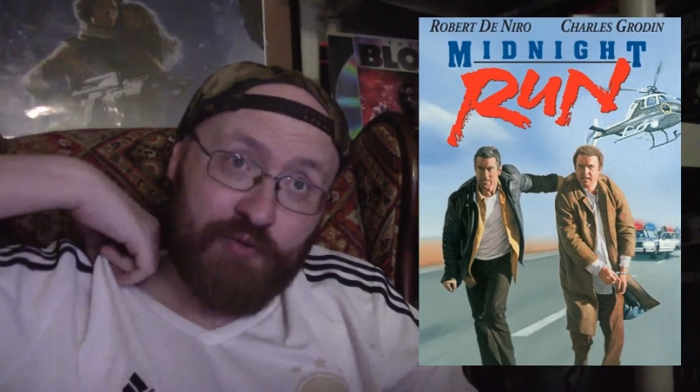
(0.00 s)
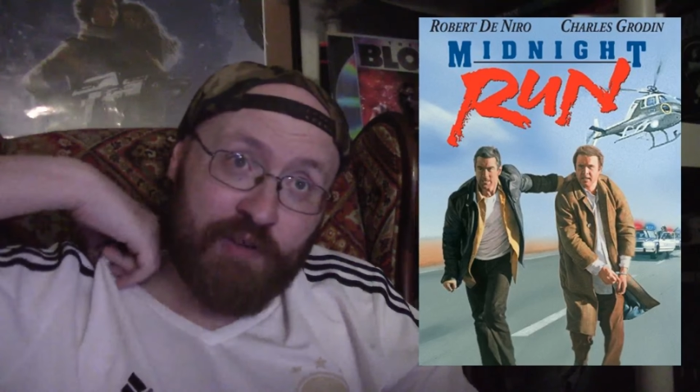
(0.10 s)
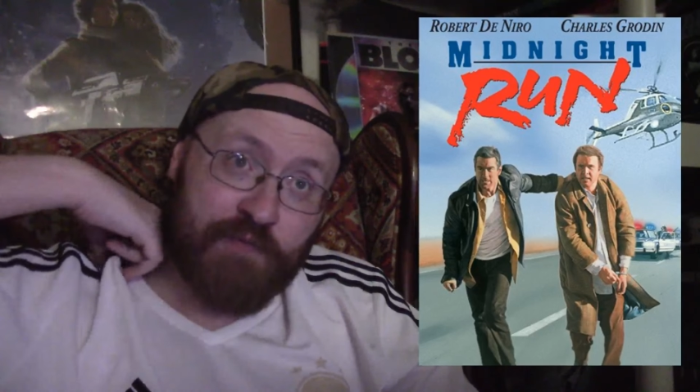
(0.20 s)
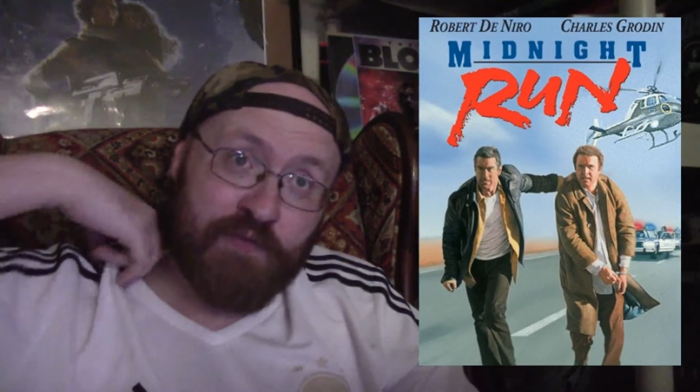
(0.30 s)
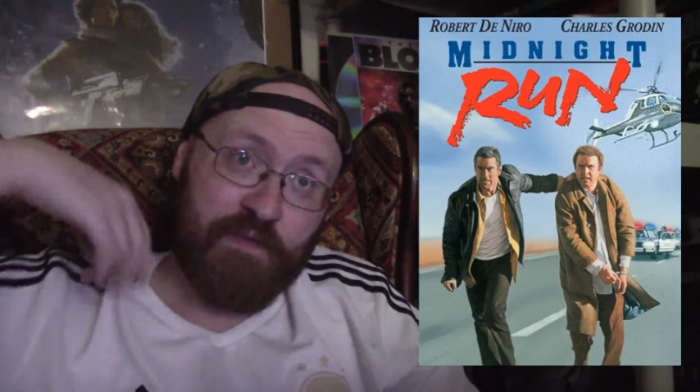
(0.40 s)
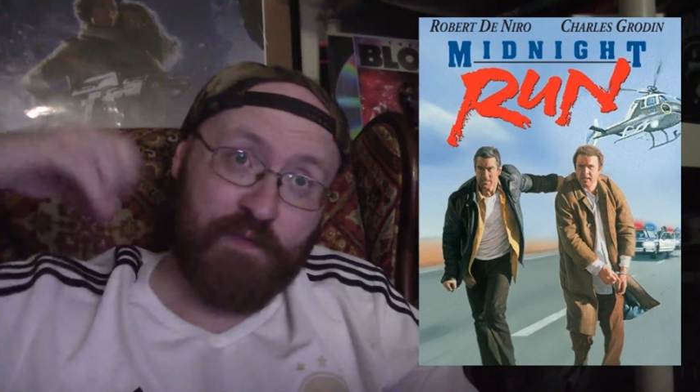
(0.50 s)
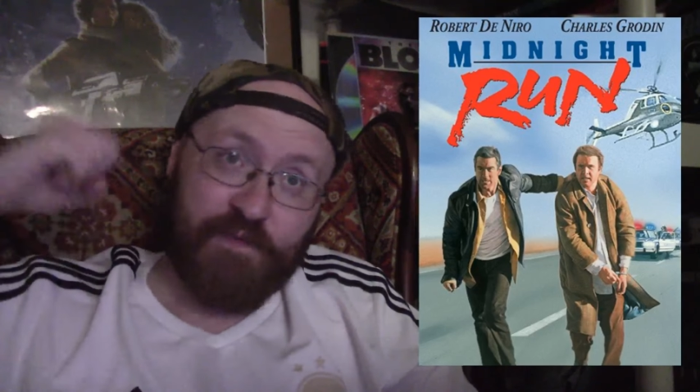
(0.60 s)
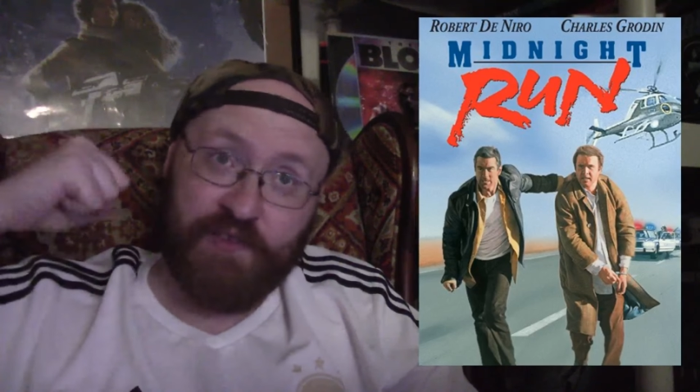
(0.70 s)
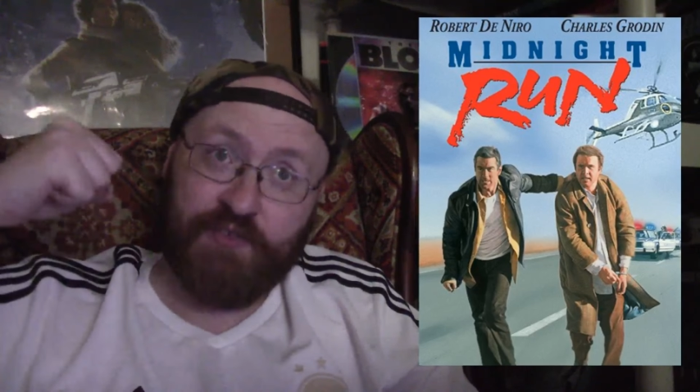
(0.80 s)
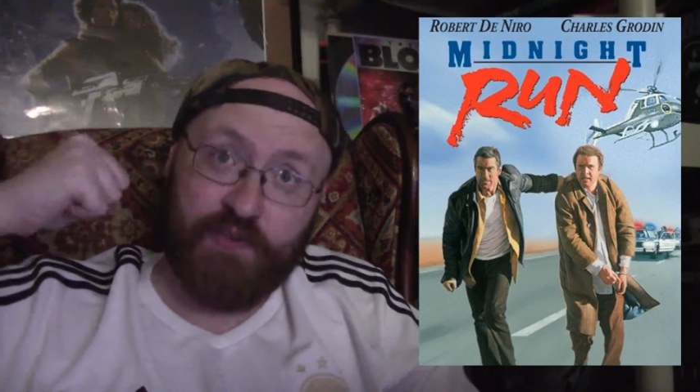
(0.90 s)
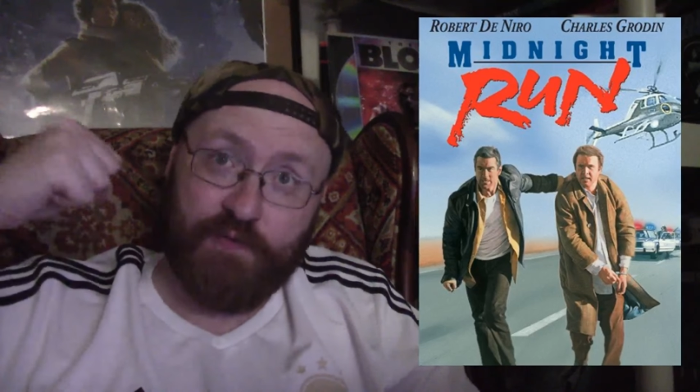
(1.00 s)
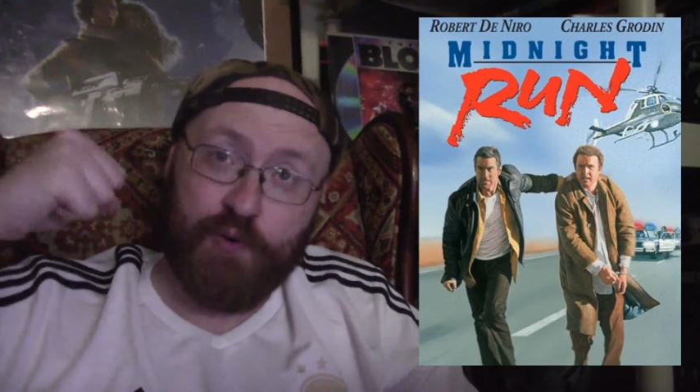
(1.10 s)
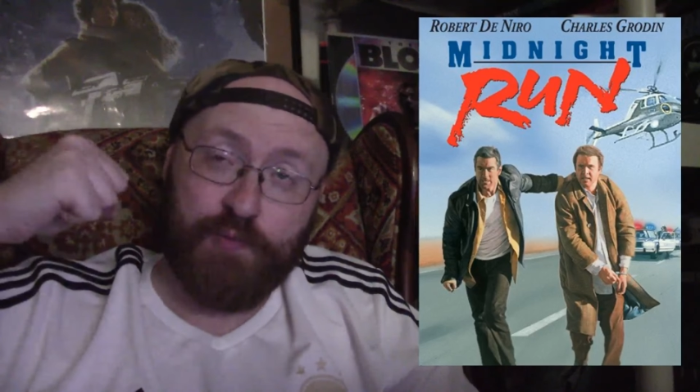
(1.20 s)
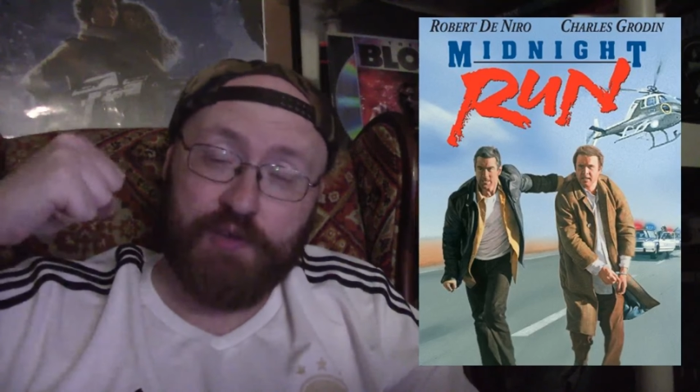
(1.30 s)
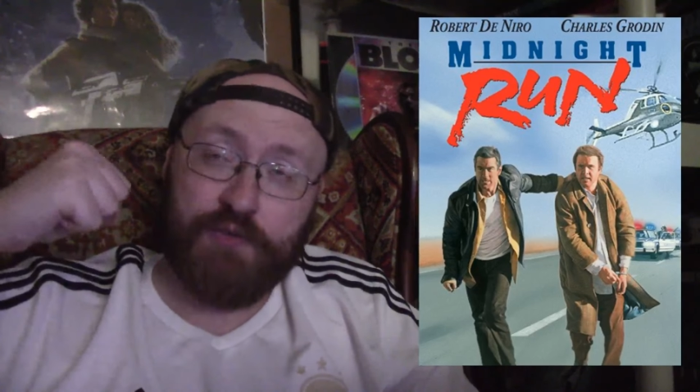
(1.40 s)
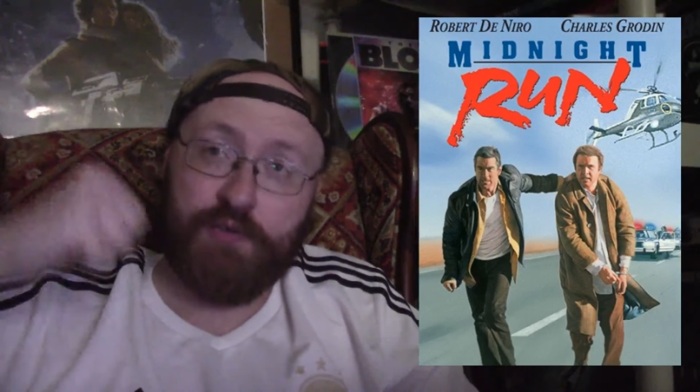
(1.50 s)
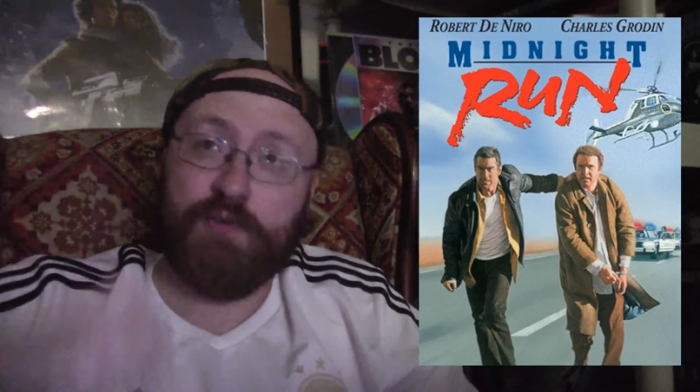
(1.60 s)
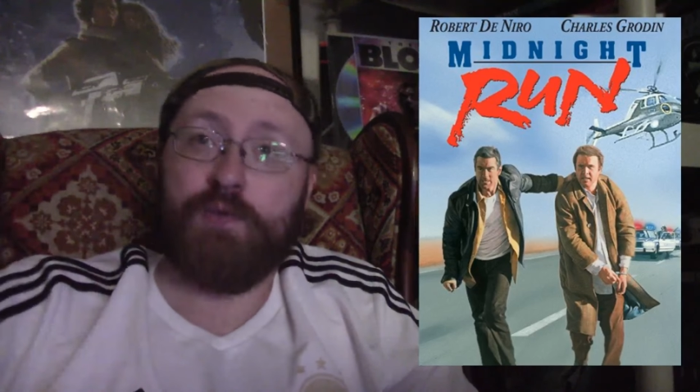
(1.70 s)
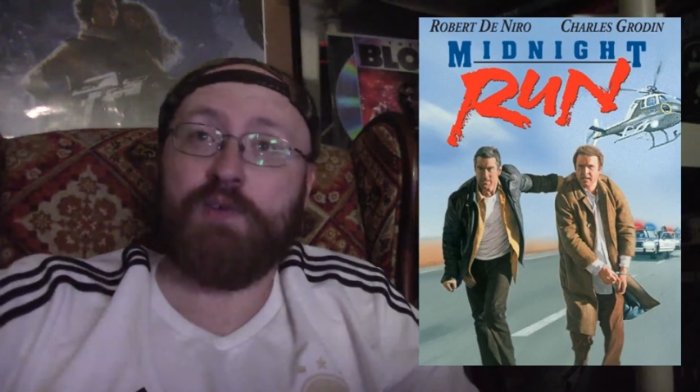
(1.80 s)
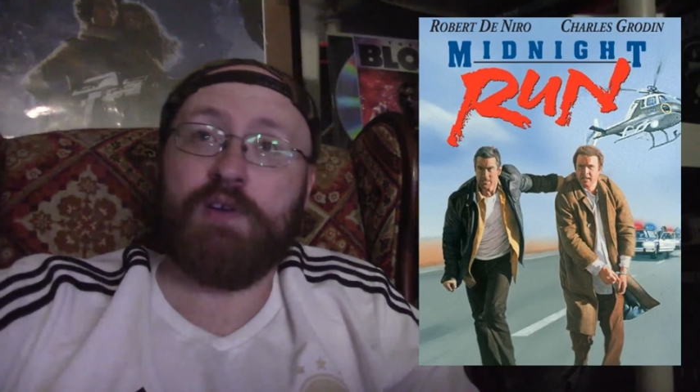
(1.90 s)
to suffer some fistophobia
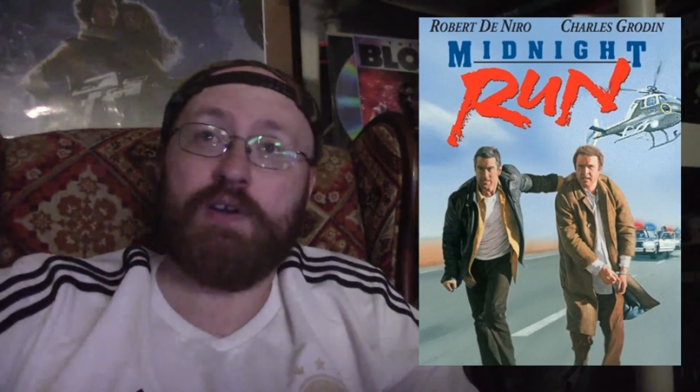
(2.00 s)
too.